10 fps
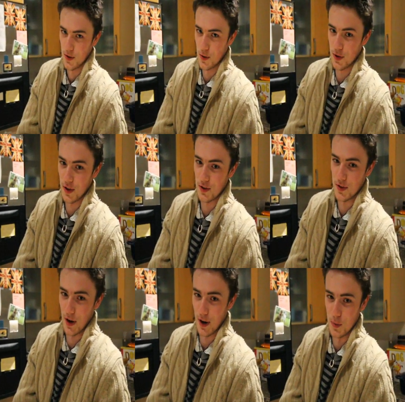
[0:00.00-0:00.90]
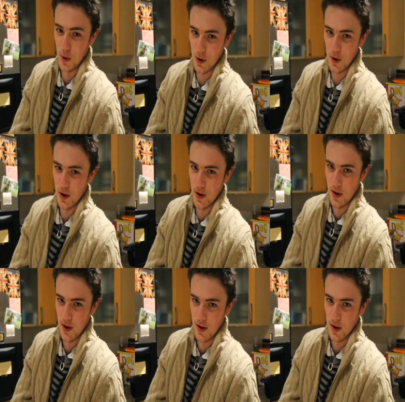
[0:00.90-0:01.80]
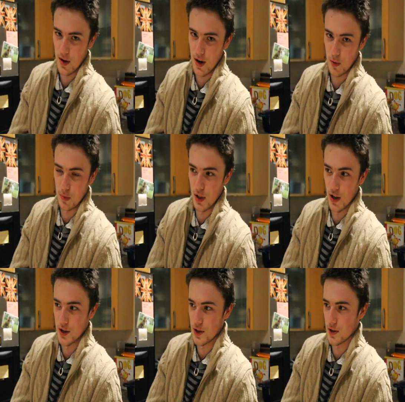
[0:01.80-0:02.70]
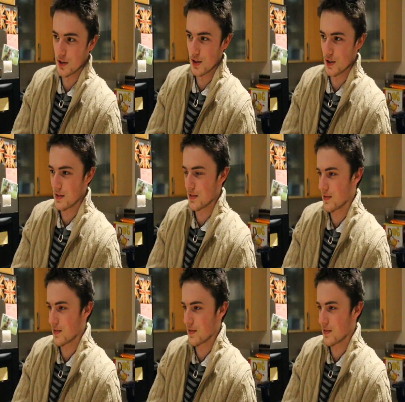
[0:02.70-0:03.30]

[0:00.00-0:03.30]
You say sidewalk? How blatant.